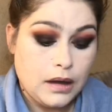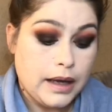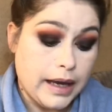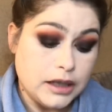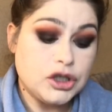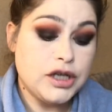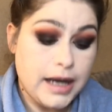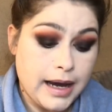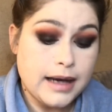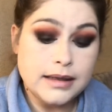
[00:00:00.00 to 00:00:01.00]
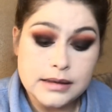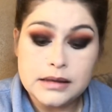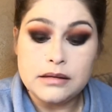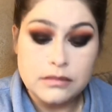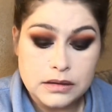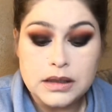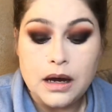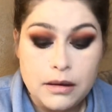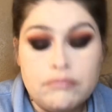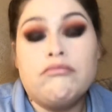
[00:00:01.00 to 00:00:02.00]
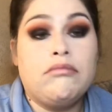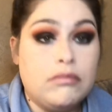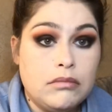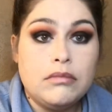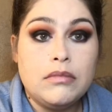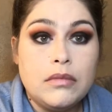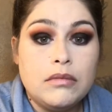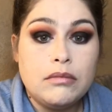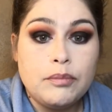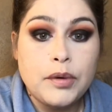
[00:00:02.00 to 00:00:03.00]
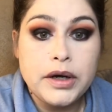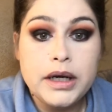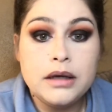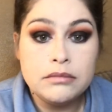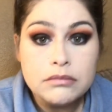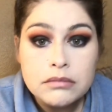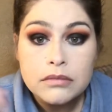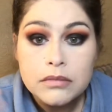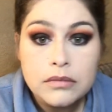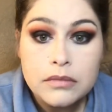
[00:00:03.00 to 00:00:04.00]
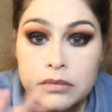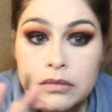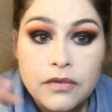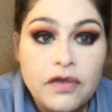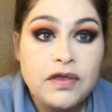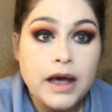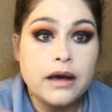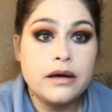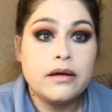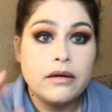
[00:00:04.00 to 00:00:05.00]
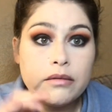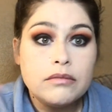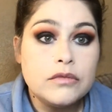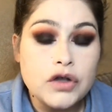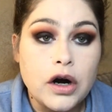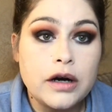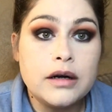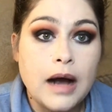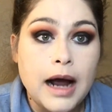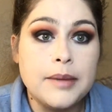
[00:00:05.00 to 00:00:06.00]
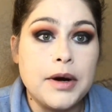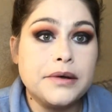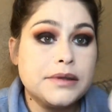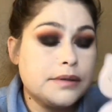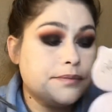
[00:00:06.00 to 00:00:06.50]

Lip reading: And she has some pretty thick, dark eyebrows.